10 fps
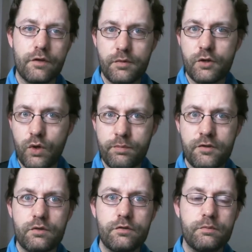from a
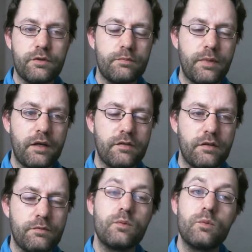crypto
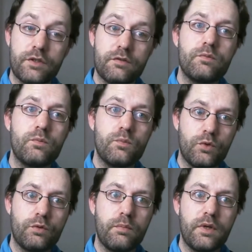perspective, which
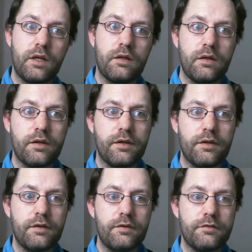would mean
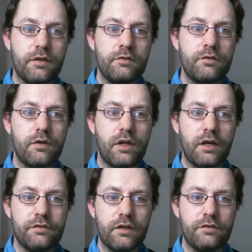
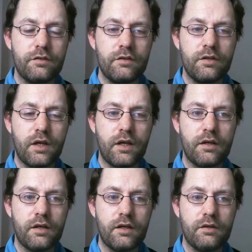centralization
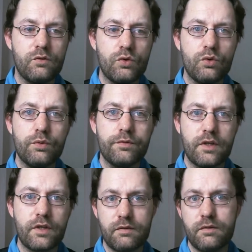and rules
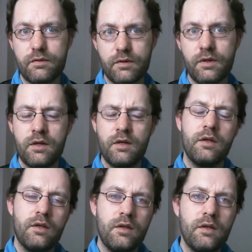that
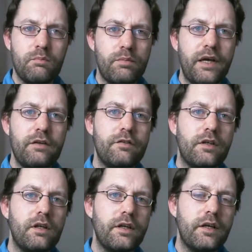
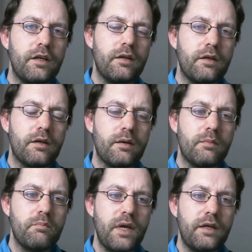basically
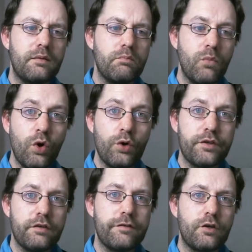make it more
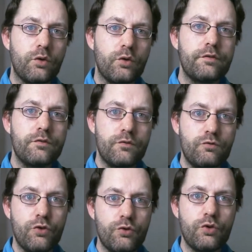difficult
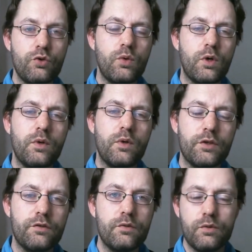to do what we
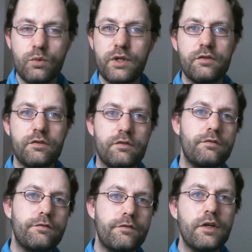want to do, which is the
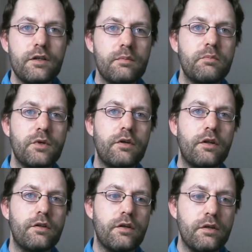freedom
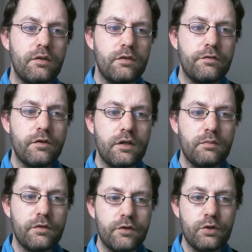
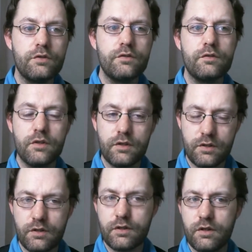of goods, the
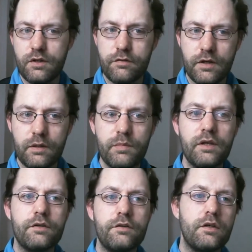
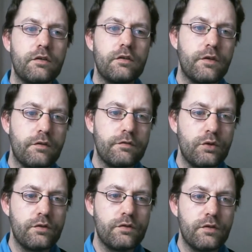availability of
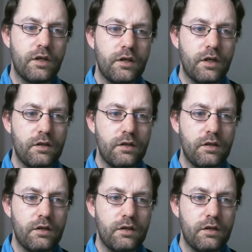goods, and